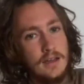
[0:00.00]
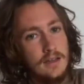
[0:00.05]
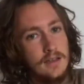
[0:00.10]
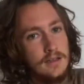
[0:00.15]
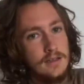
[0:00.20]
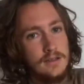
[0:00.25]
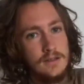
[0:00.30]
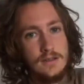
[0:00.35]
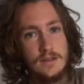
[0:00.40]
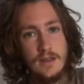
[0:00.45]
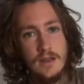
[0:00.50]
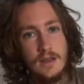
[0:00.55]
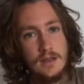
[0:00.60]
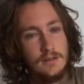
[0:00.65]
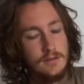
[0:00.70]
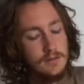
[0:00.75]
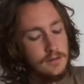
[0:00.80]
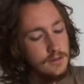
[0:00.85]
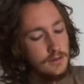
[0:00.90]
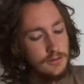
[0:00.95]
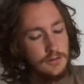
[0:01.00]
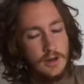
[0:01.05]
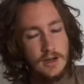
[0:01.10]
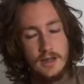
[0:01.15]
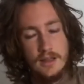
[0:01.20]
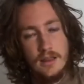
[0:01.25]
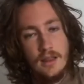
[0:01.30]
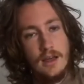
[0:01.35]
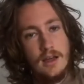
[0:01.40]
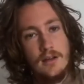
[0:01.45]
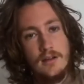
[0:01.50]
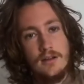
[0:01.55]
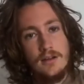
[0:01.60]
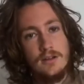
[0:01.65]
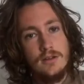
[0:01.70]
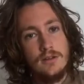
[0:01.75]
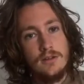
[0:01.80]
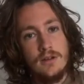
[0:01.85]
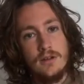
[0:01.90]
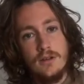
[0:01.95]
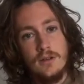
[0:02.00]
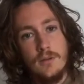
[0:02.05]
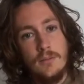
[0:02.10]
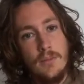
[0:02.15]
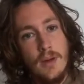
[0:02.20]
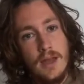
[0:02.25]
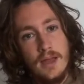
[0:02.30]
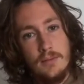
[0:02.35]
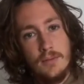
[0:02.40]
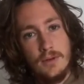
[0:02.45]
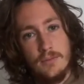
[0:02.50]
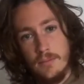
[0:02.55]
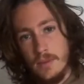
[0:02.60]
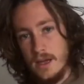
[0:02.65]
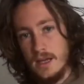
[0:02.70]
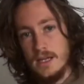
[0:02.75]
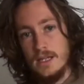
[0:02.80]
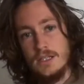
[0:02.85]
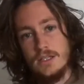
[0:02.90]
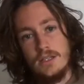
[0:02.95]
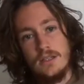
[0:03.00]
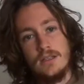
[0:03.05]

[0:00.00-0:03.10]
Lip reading: and then you're right there, and you're on the payment page,